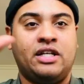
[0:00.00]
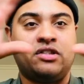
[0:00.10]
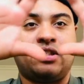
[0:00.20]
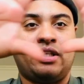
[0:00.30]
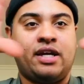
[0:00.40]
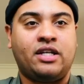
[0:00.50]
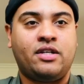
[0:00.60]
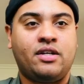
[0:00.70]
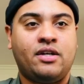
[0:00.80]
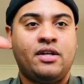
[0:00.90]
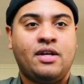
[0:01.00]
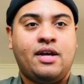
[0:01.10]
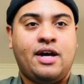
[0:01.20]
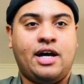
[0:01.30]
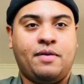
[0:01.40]
insulated,
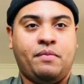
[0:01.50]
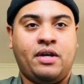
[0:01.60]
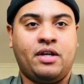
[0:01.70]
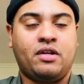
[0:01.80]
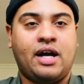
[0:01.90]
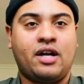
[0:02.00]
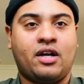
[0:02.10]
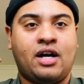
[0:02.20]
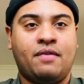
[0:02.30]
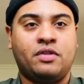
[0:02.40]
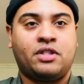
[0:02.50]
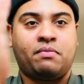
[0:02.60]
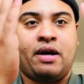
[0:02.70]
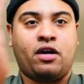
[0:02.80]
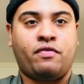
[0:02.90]
and it kind of covers the
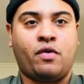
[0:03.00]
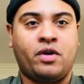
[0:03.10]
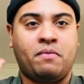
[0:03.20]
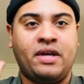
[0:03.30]
microphone and